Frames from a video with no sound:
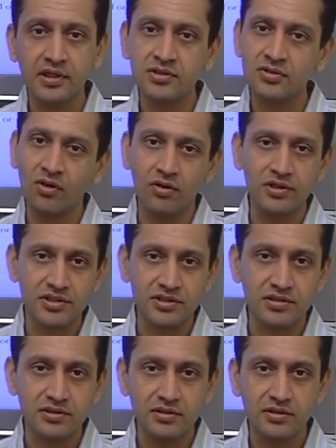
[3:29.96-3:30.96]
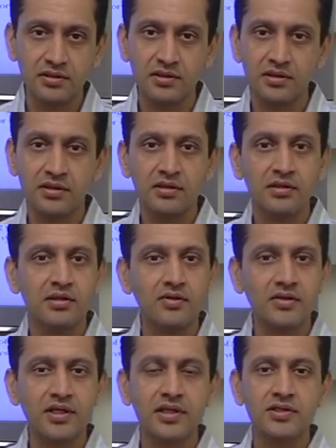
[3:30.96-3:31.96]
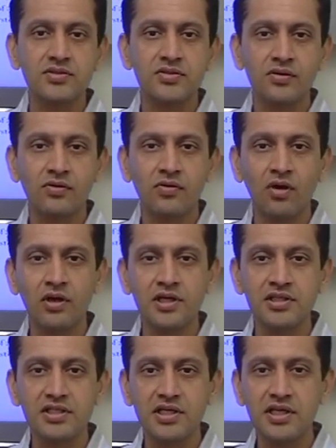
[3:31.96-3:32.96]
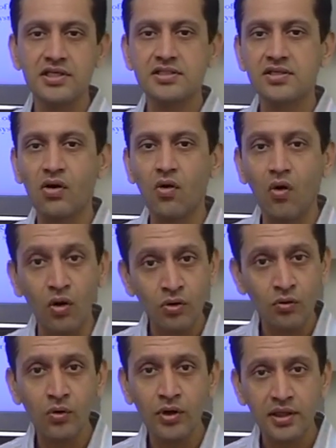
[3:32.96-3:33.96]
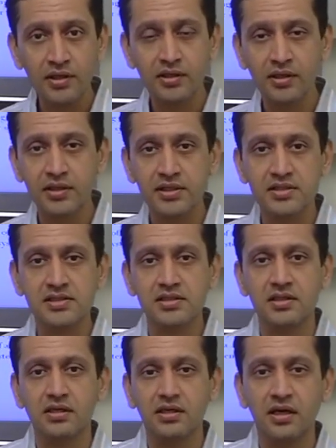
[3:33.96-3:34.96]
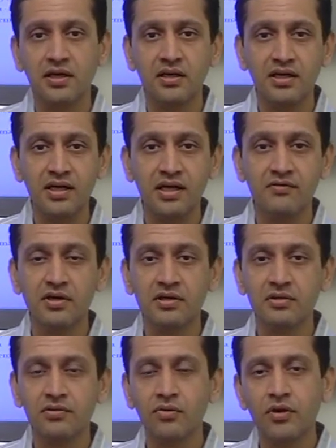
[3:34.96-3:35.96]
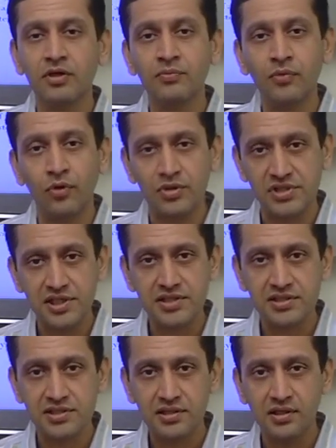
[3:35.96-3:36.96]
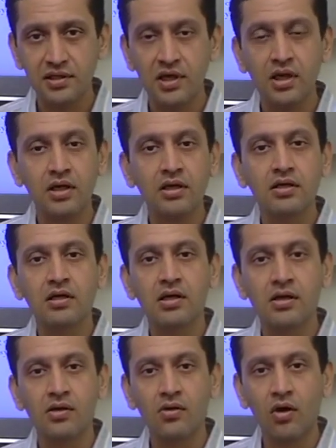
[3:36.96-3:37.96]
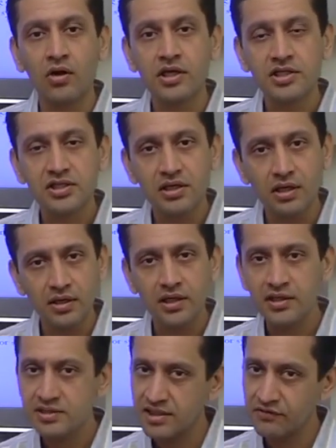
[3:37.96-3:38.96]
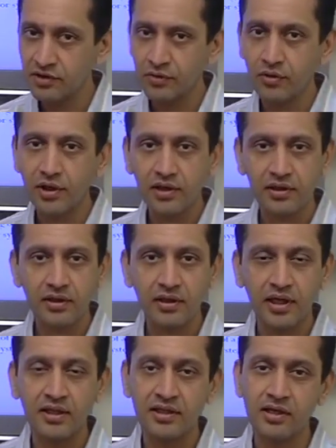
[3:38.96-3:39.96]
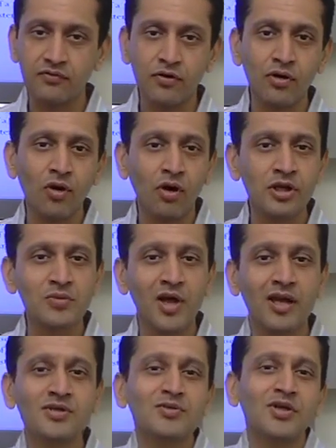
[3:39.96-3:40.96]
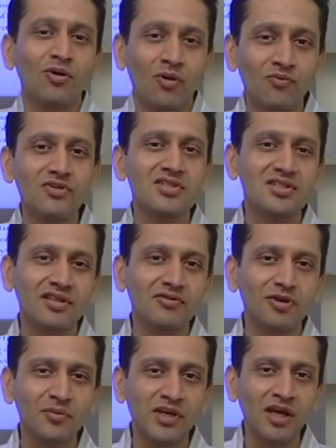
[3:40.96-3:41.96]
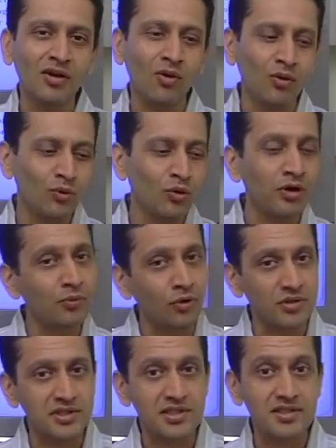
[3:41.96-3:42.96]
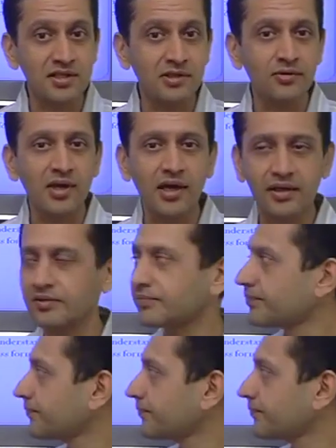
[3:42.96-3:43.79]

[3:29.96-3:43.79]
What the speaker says: is knowledge. Okay, so knowledge is ongoing, it is an ever-going process. Knowledge learning is ever-growing, and therefore knowledge management obviously will be an ongoing process till you die.